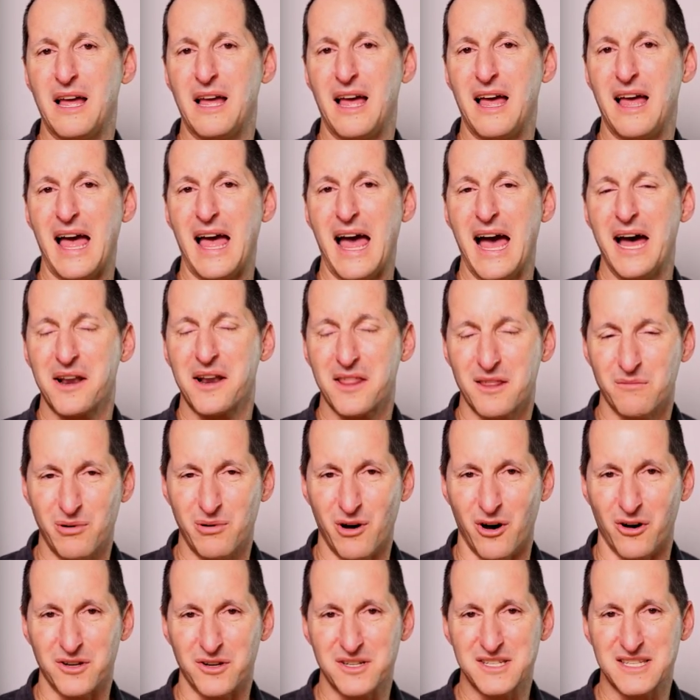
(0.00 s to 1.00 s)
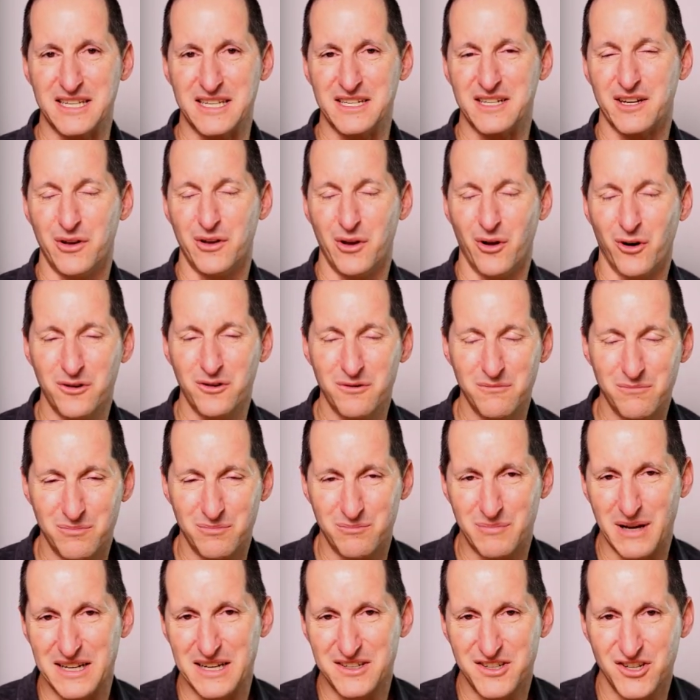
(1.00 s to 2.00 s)
out of the box in a
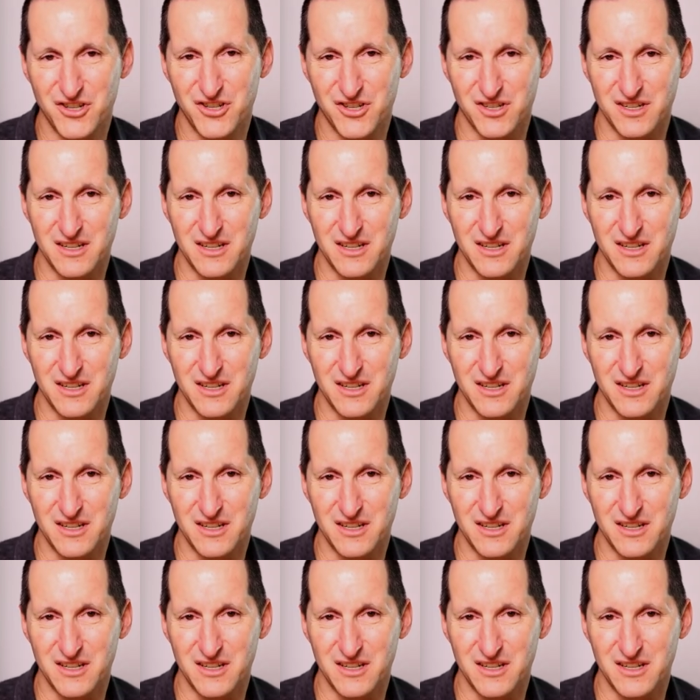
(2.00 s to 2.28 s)
non-partitioned